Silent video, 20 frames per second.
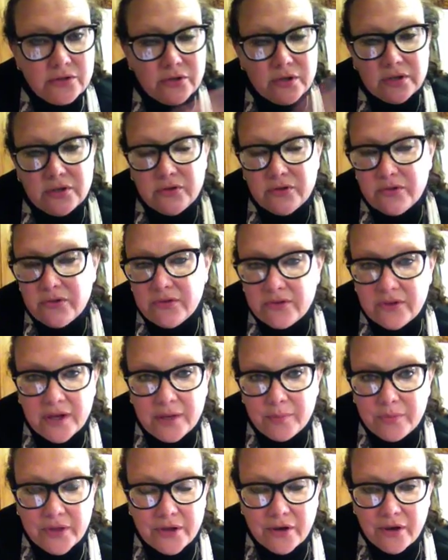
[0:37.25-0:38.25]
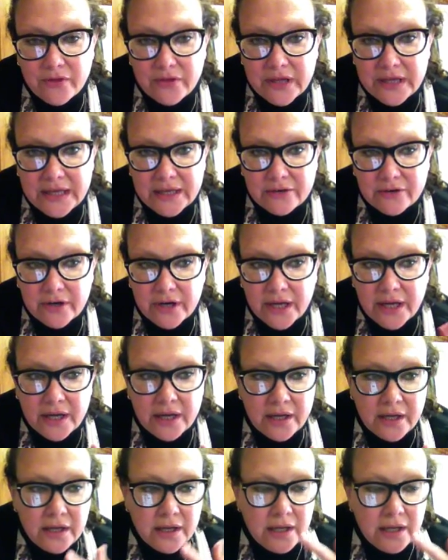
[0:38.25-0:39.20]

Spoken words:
You can do the same thing on the internet.